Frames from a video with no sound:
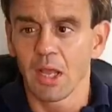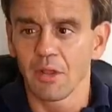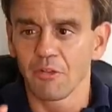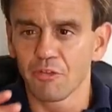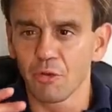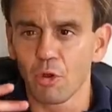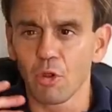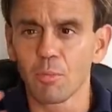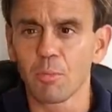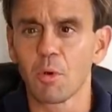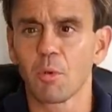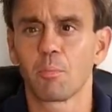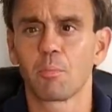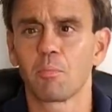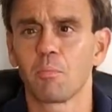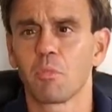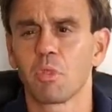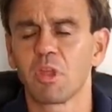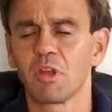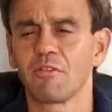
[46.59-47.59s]
it's all about
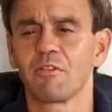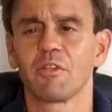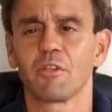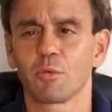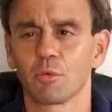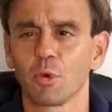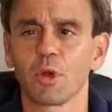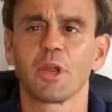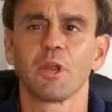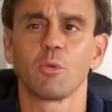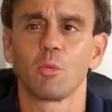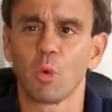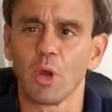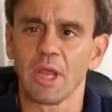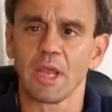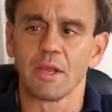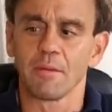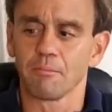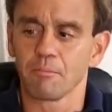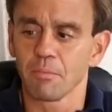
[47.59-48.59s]
living the right
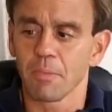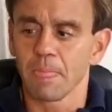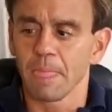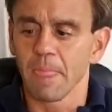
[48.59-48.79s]
way.